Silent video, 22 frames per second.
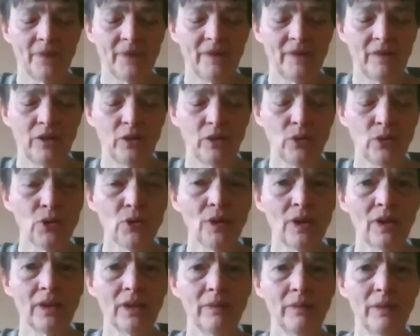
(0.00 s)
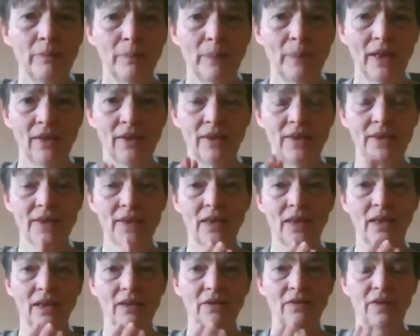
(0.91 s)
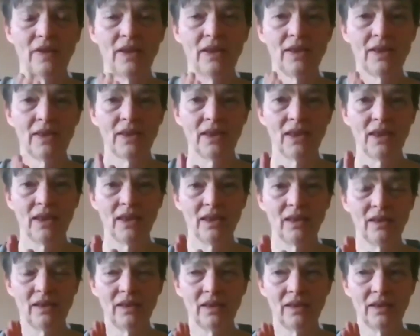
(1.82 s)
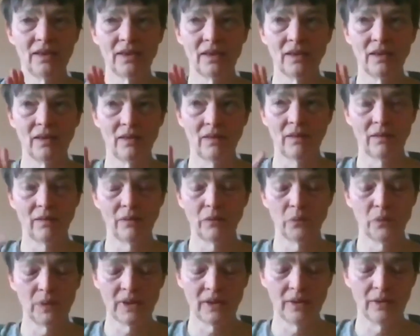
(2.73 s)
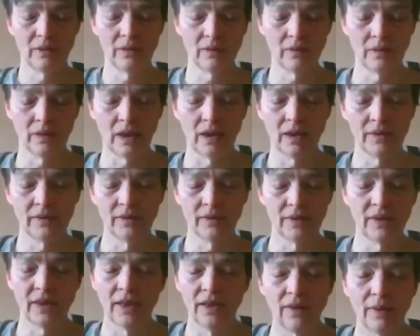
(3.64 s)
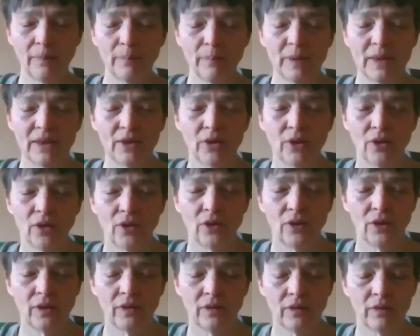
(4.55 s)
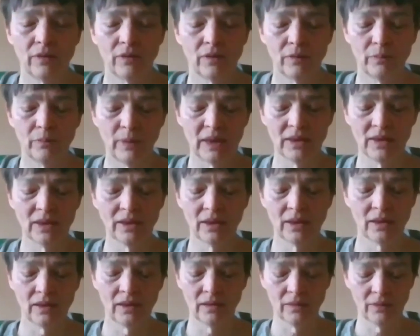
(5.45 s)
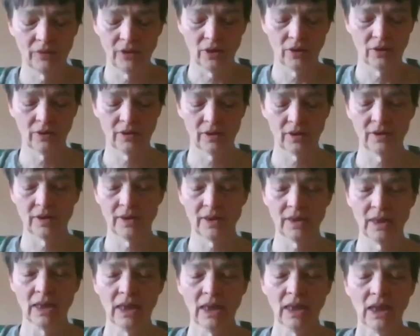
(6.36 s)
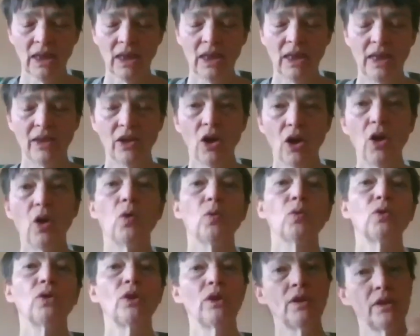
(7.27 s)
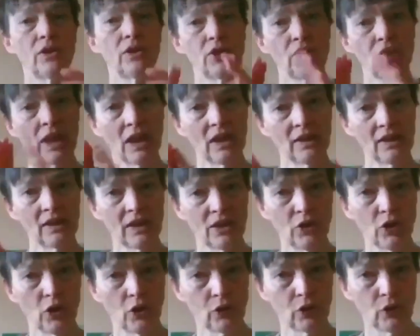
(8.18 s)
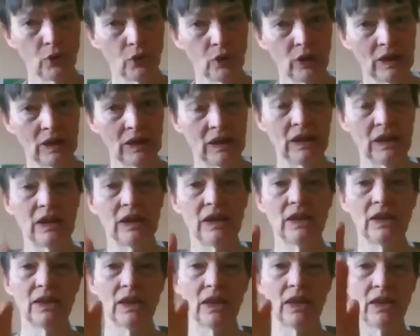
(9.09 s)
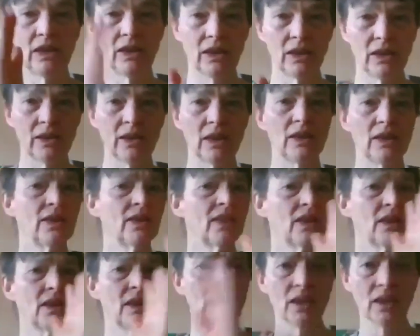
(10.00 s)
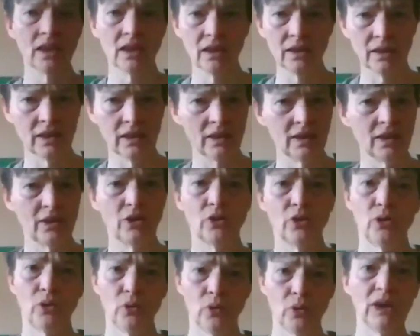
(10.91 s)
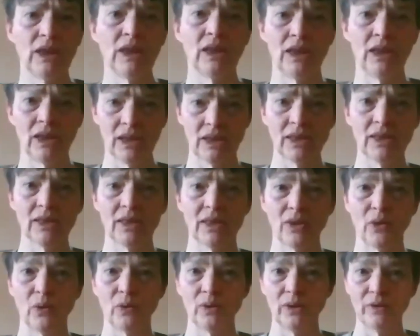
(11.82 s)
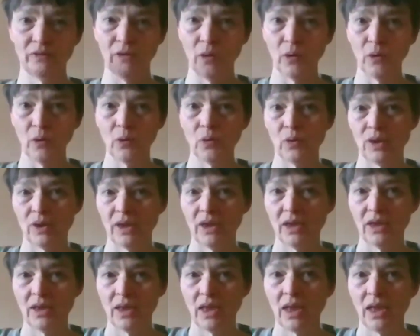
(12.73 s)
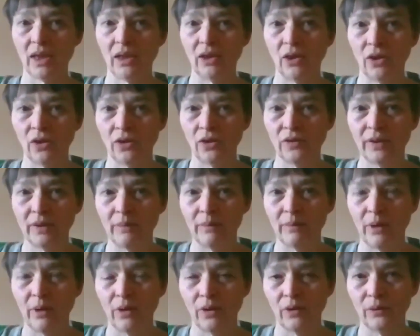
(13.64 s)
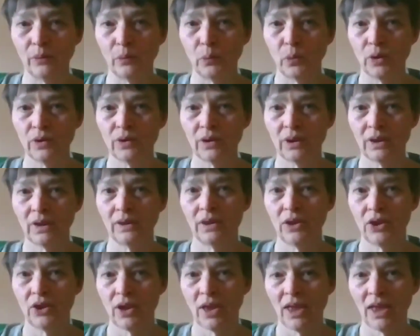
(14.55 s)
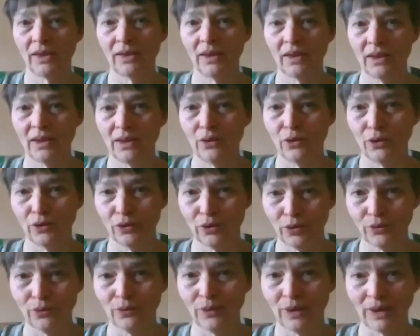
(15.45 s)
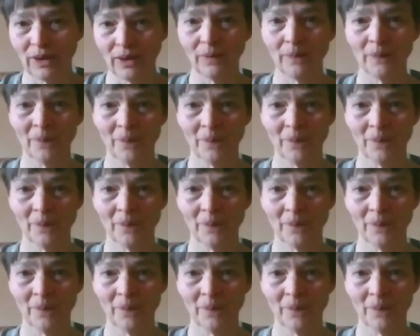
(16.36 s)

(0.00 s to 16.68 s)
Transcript: Usually the parents are facing this with the other therapists or medical doctors, like, oh, the child is not doing this, and still it's not doing this. So the focus is a lot on what the child is not doing.